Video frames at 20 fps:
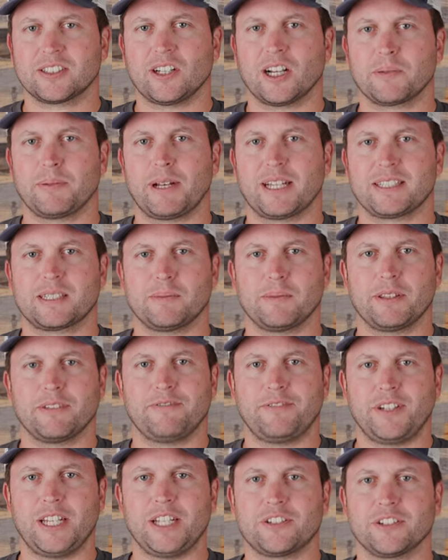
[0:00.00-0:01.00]
talk about some of the
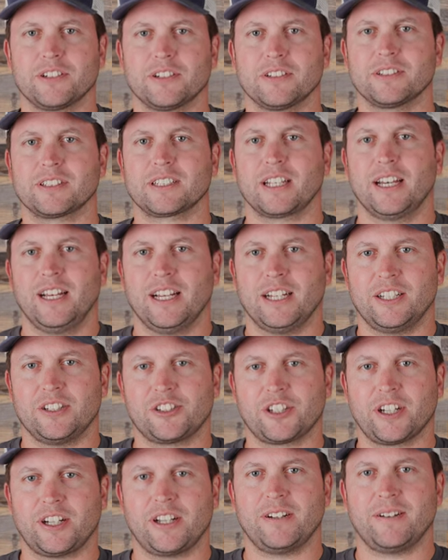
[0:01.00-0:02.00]
features and
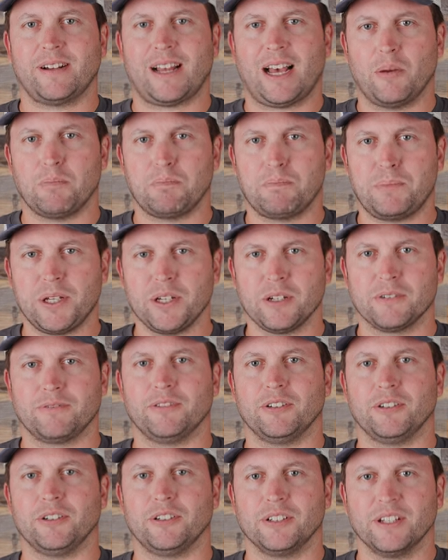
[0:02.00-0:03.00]
show you how
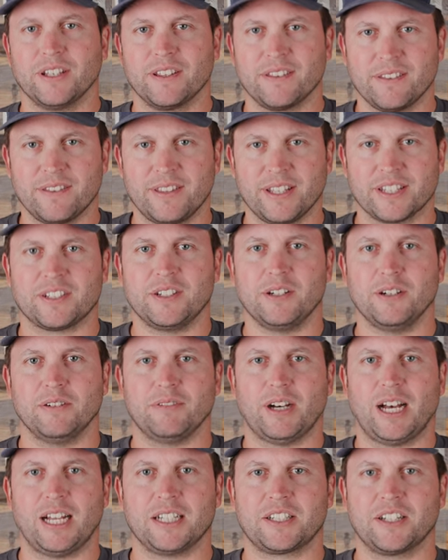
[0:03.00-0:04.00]
beautiful this new
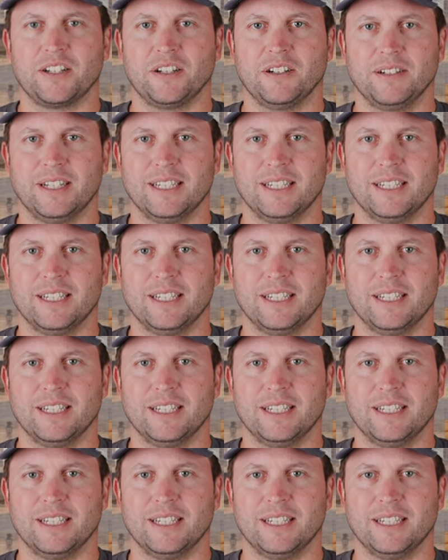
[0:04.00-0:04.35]
Avantt 2